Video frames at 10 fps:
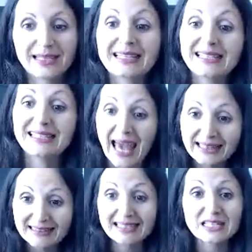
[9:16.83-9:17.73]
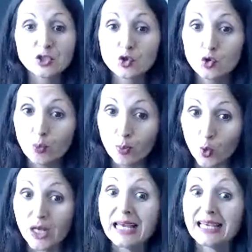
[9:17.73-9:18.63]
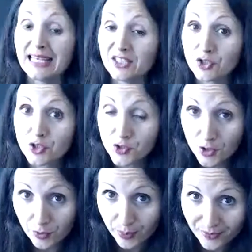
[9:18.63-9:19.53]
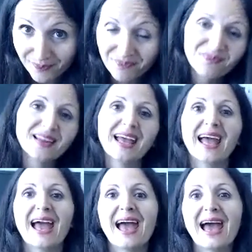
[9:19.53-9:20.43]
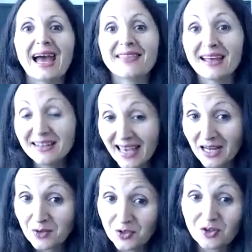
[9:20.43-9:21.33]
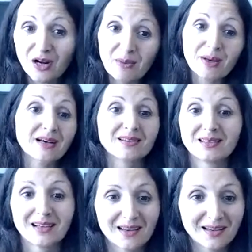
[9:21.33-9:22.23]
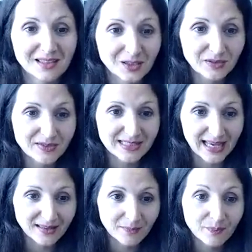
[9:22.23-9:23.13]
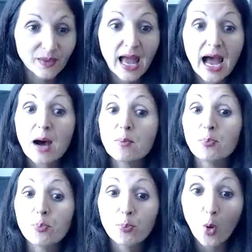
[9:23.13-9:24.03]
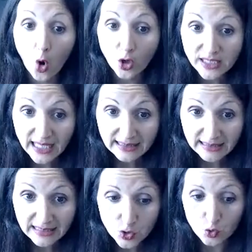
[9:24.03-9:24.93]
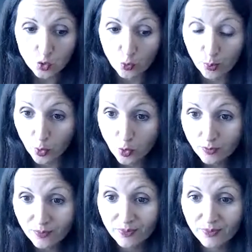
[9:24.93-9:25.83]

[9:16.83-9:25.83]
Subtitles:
Jedi supu. Eat your soup. And then again, your grandma could have said, pojedi supu,